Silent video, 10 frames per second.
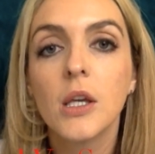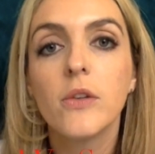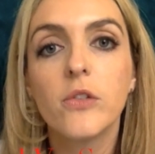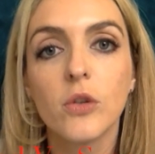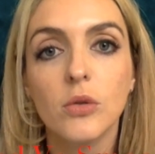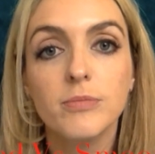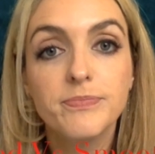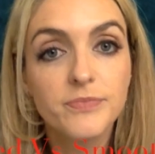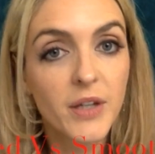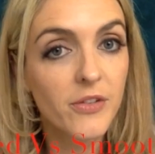So,
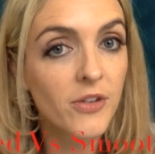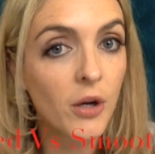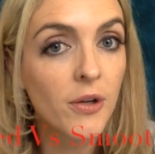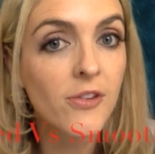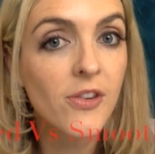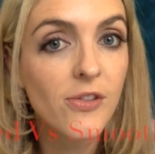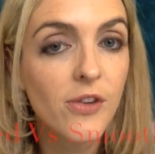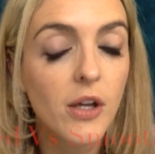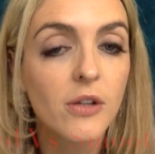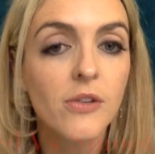as scary as this
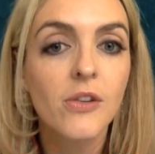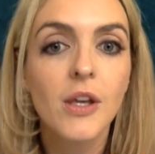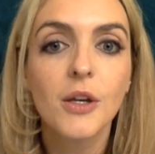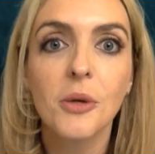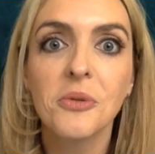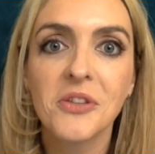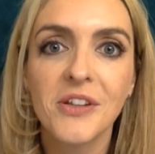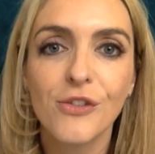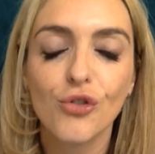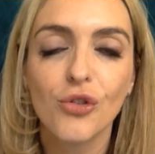sounds, a couple of
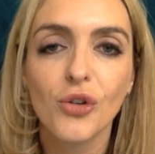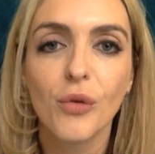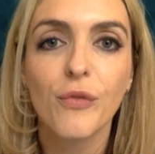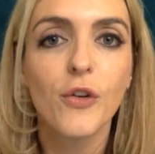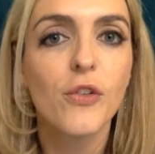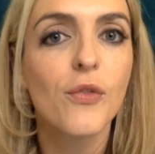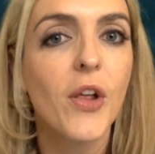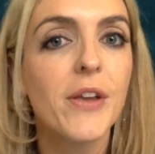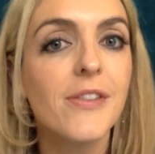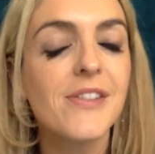things you should know. First of
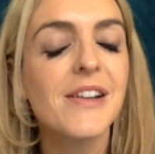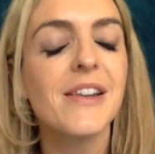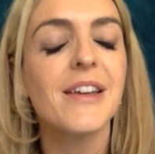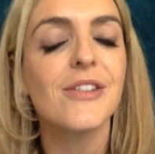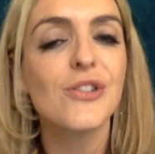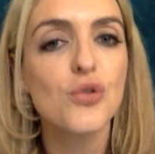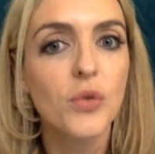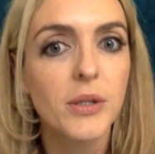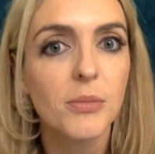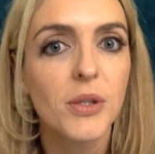all, it's still
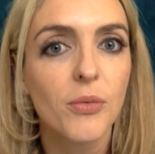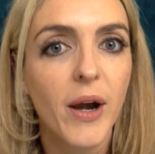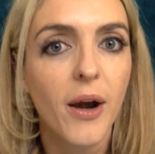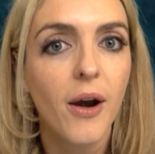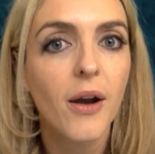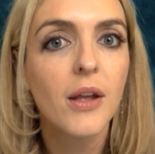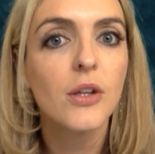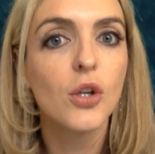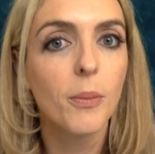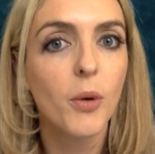extremely rare,
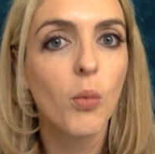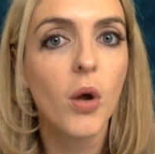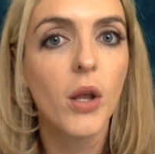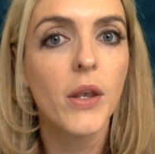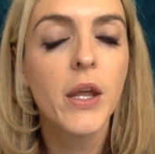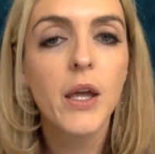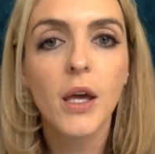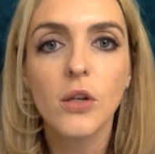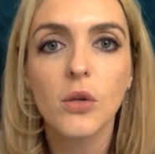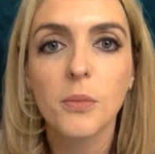number one,
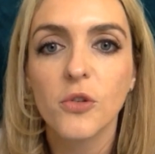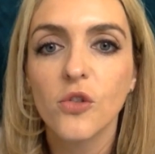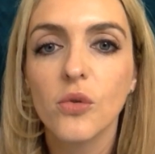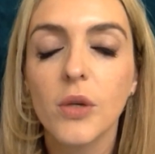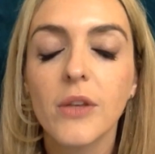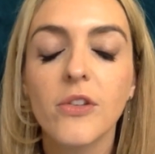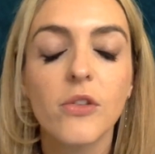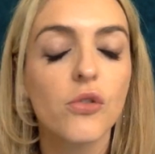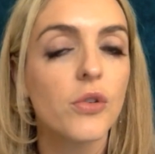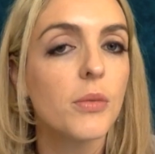and number two, it's
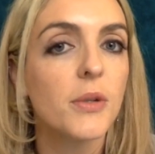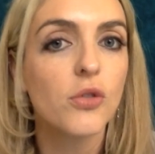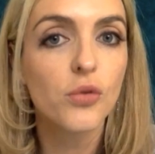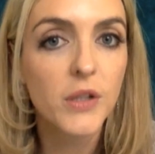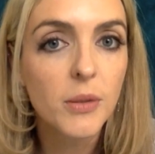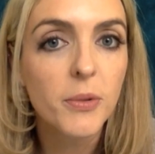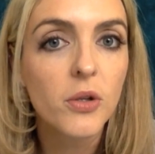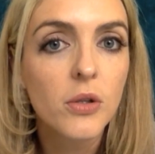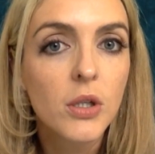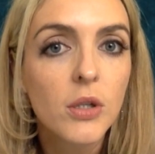extremely treatable.